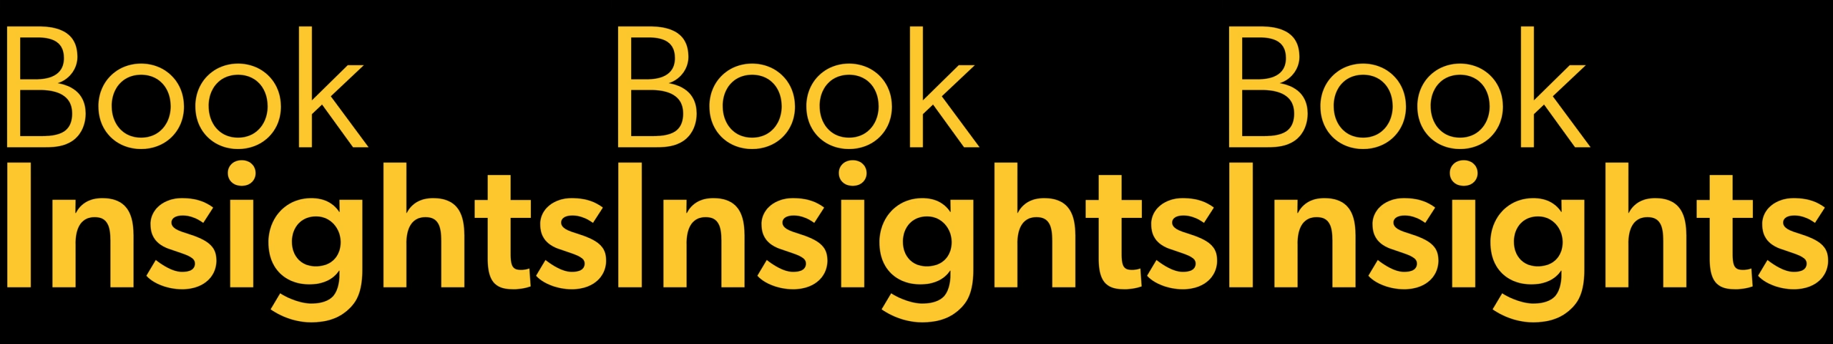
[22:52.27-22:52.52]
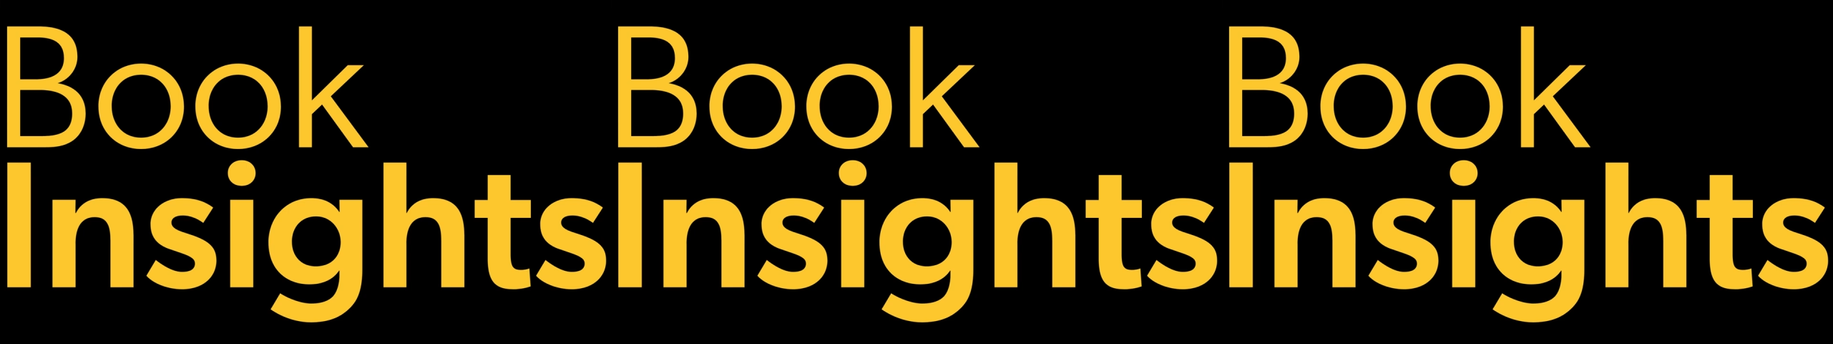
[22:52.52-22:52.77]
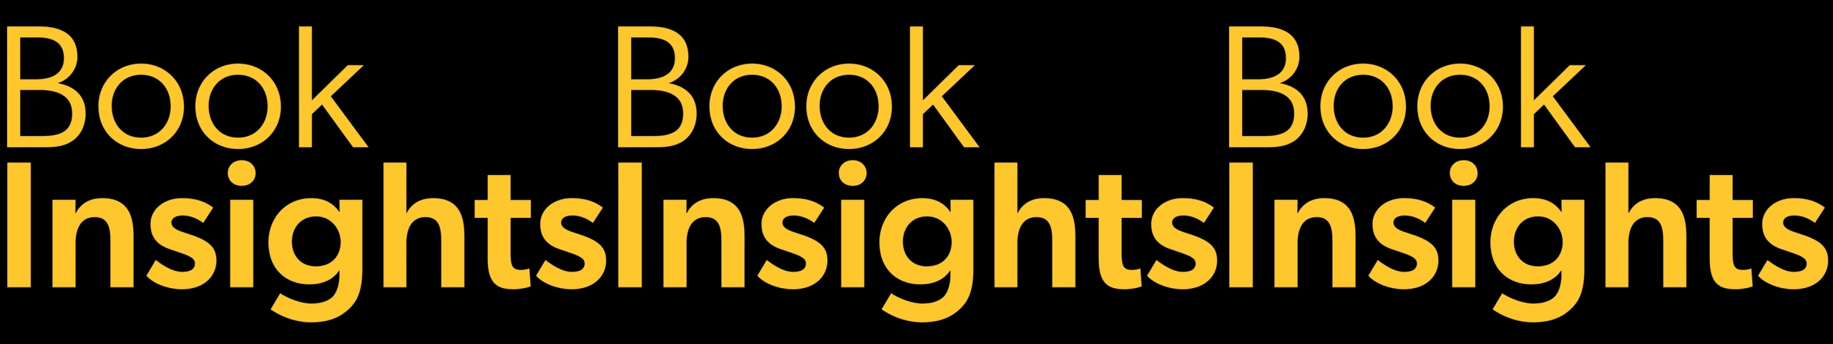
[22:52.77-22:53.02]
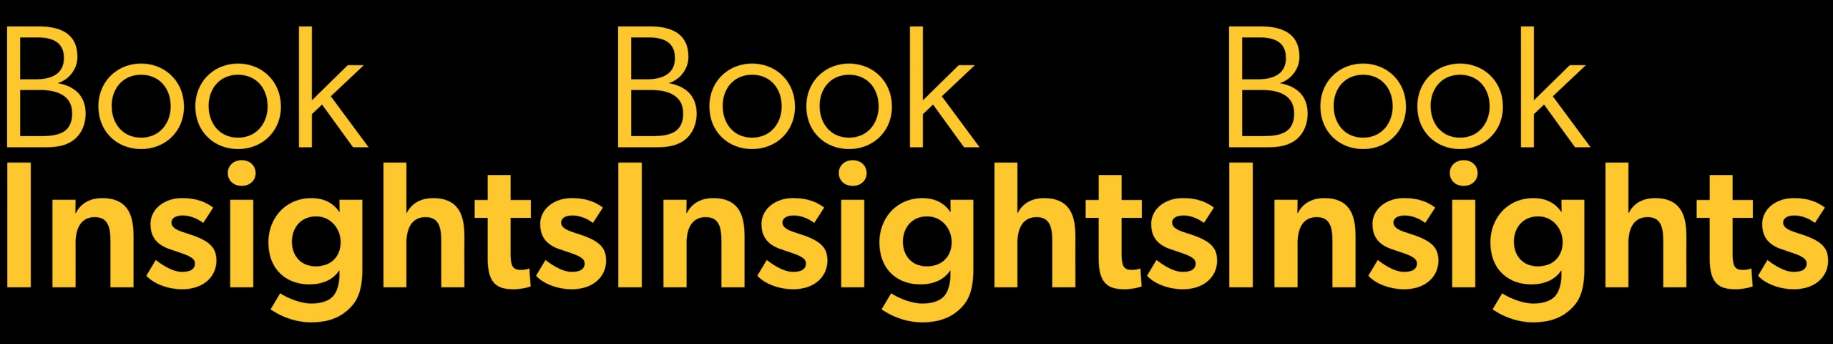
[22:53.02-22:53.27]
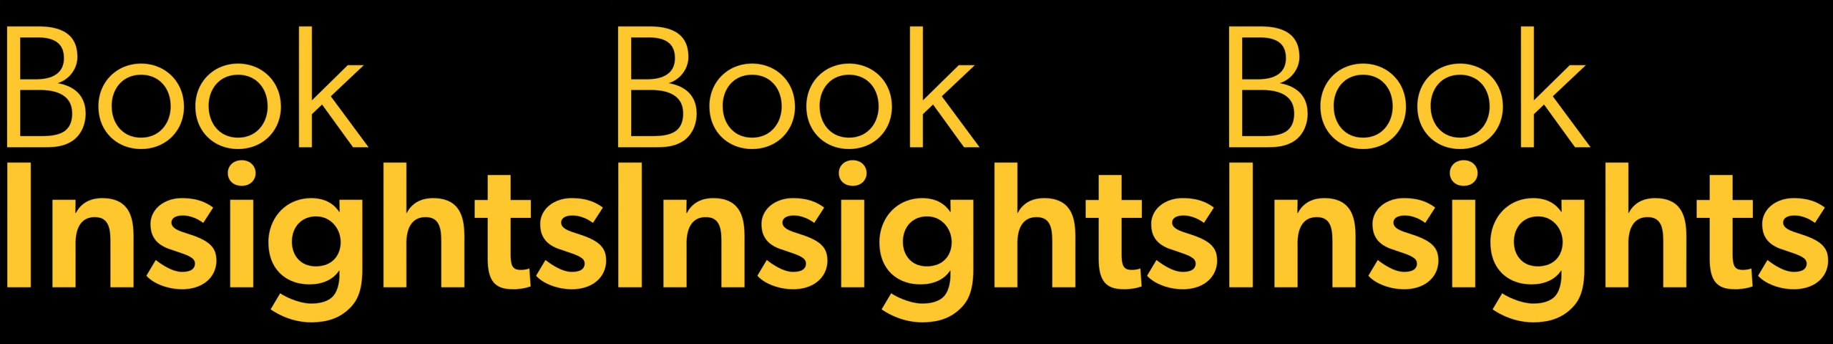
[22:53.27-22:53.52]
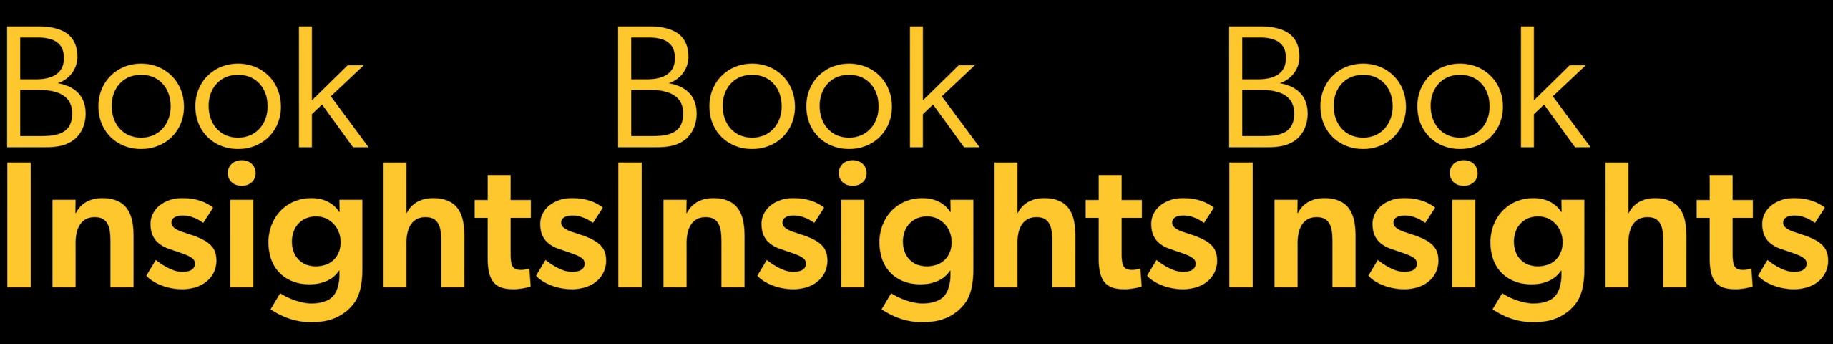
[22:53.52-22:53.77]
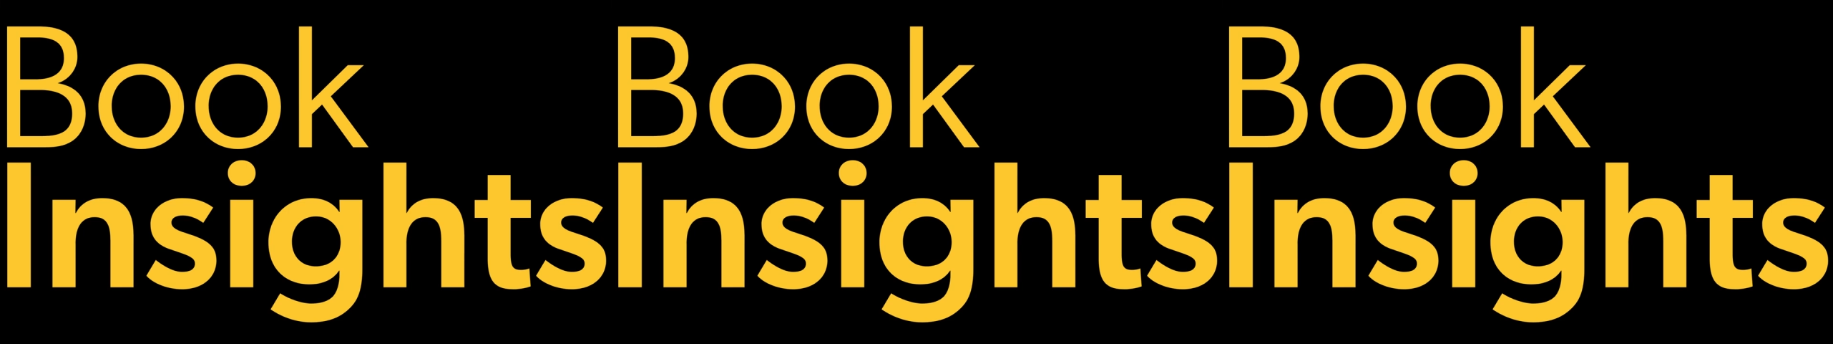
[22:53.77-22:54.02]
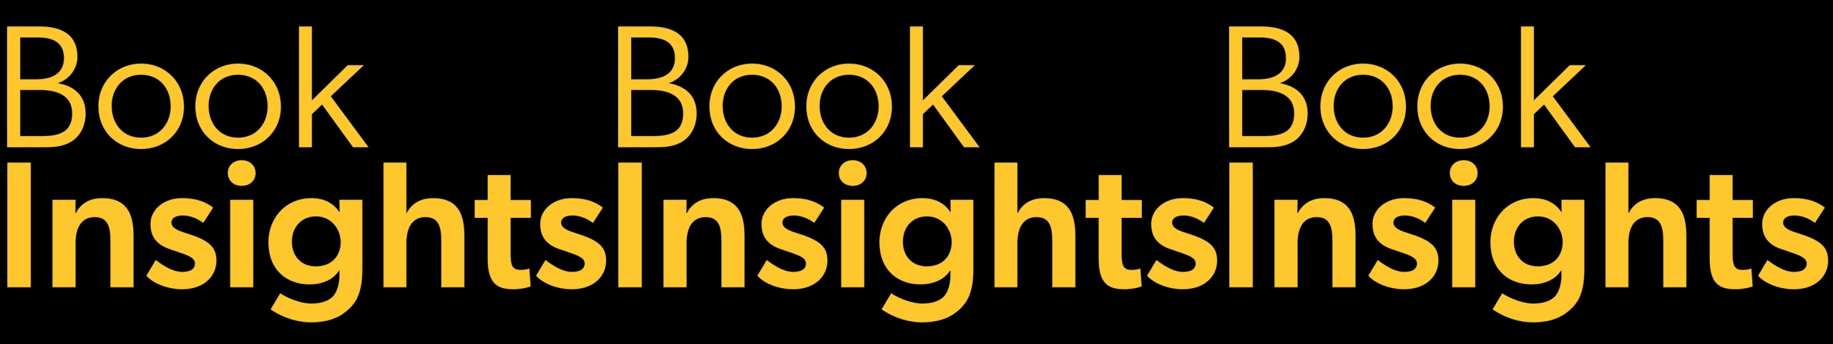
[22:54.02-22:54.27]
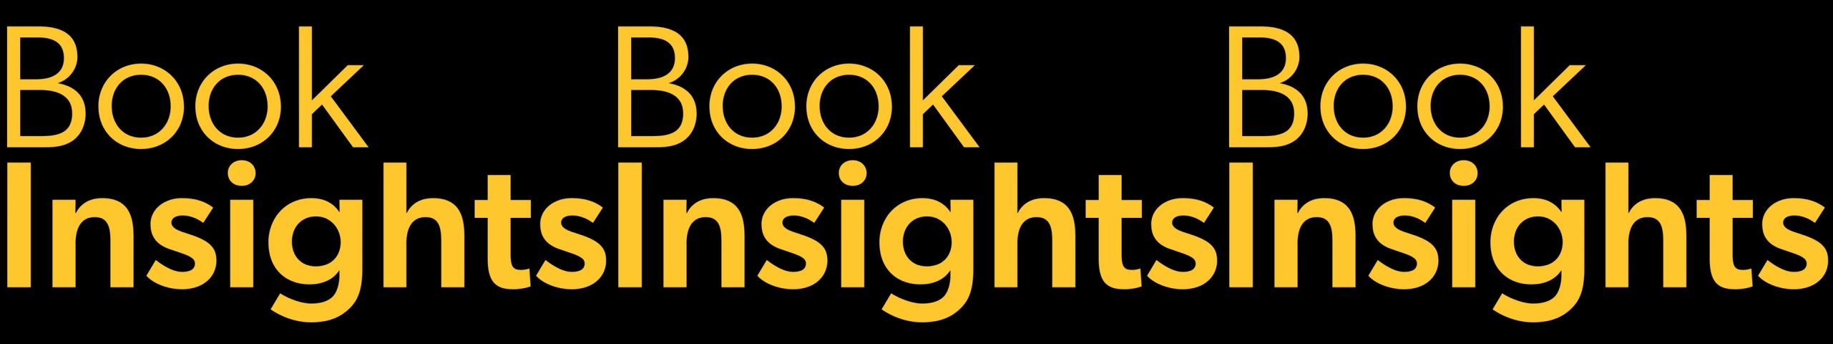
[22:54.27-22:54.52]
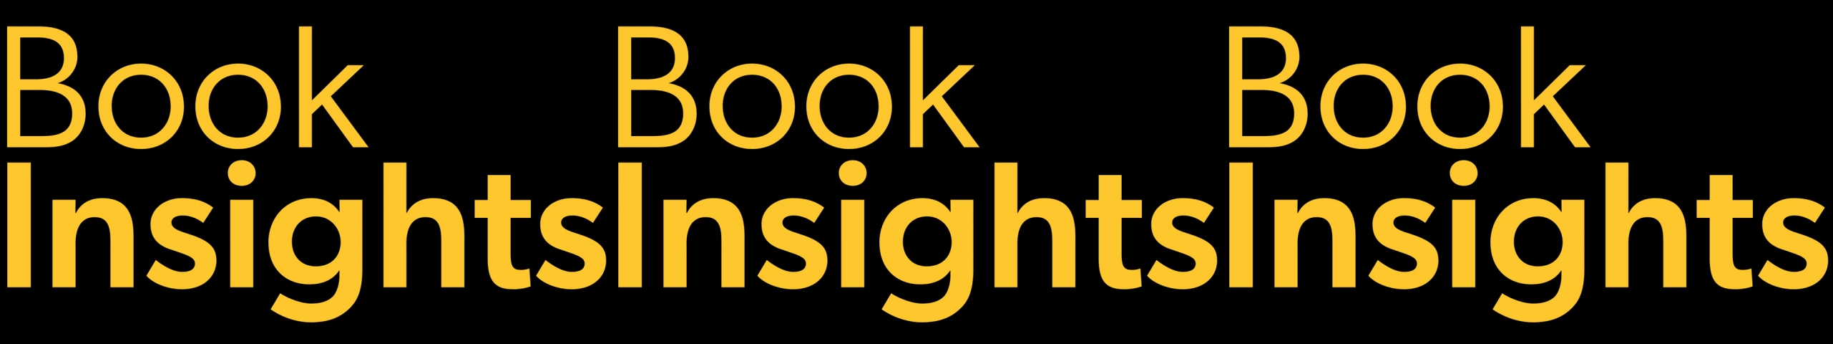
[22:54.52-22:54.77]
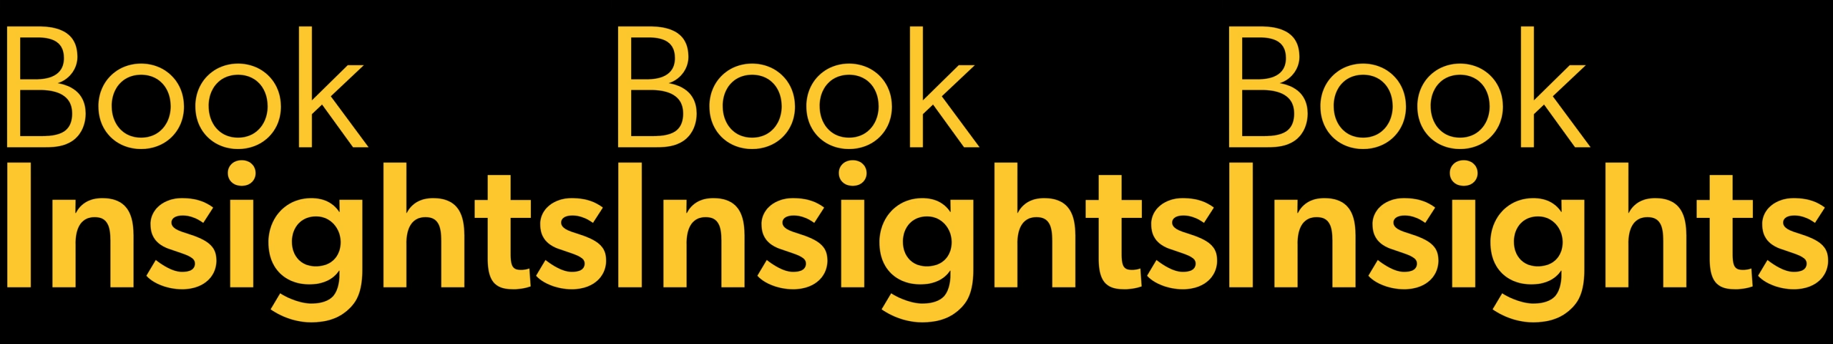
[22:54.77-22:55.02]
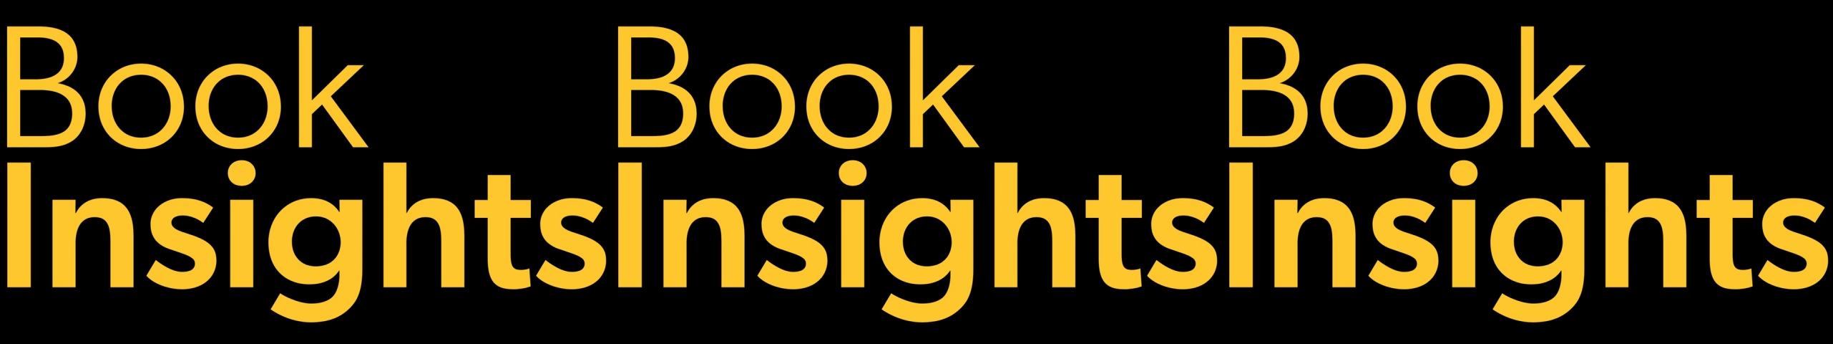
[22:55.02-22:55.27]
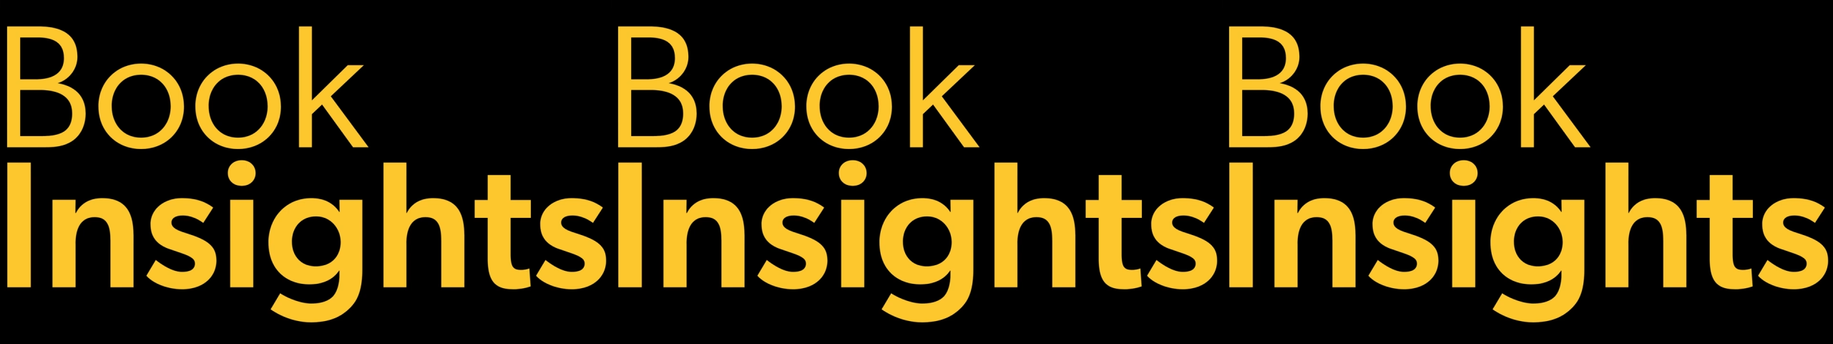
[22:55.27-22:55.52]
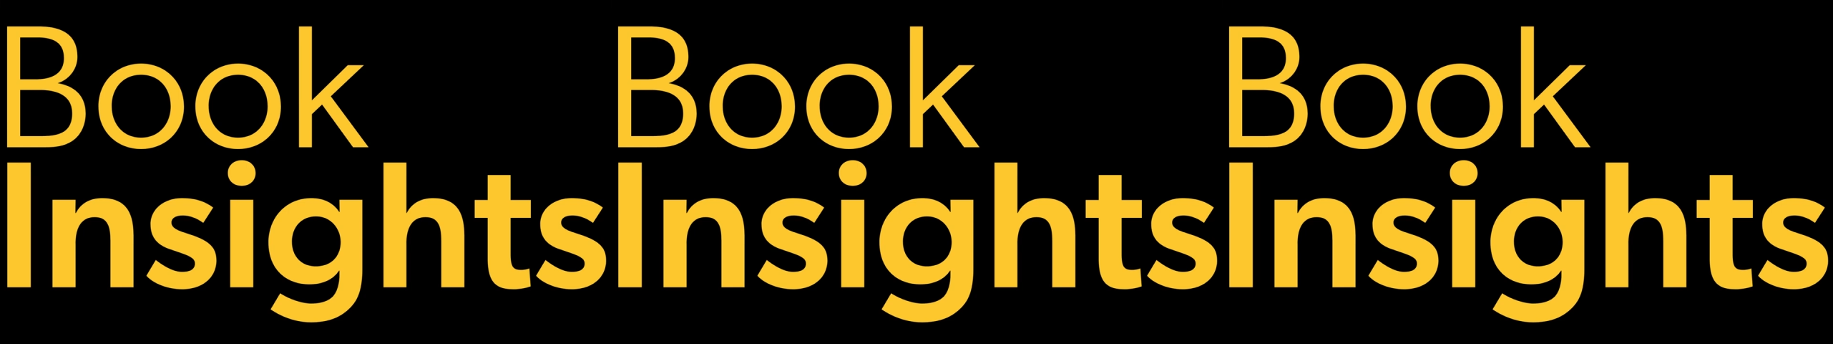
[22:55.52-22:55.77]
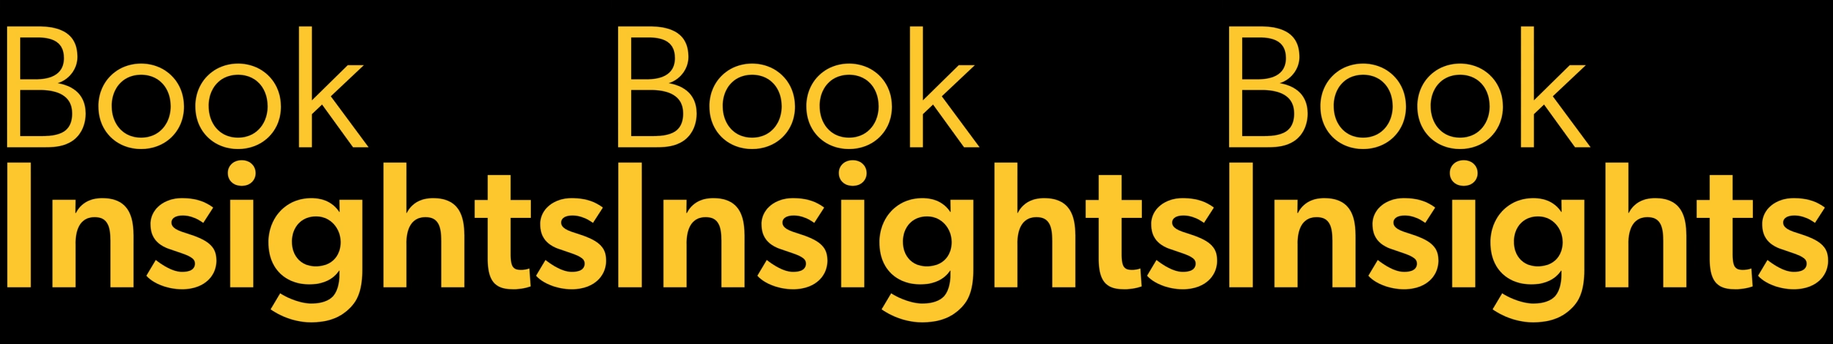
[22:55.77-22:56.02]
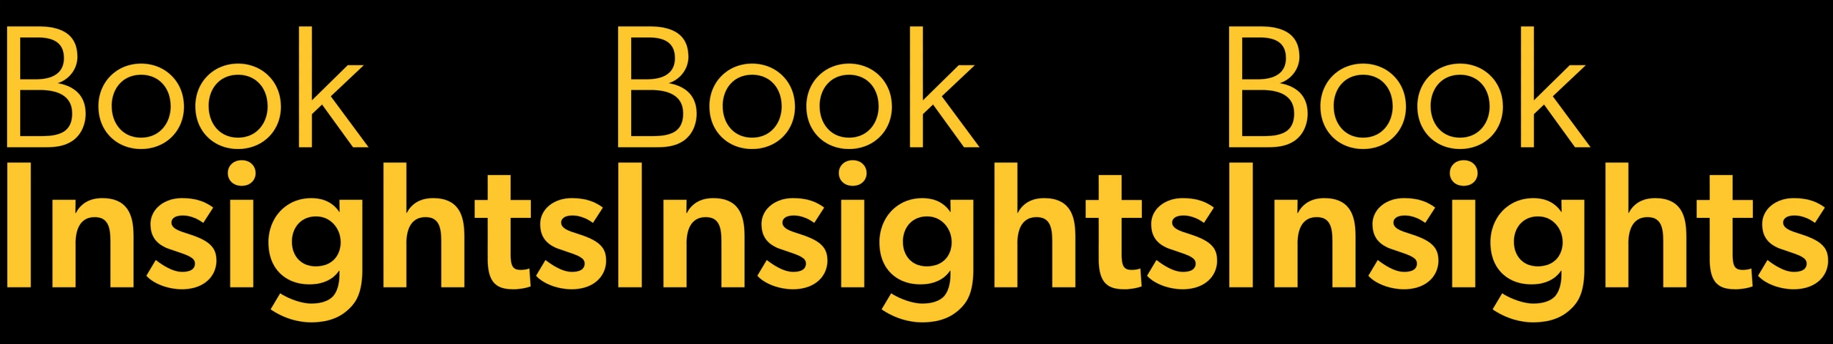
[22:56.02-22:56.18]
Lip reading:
(no speaker visible)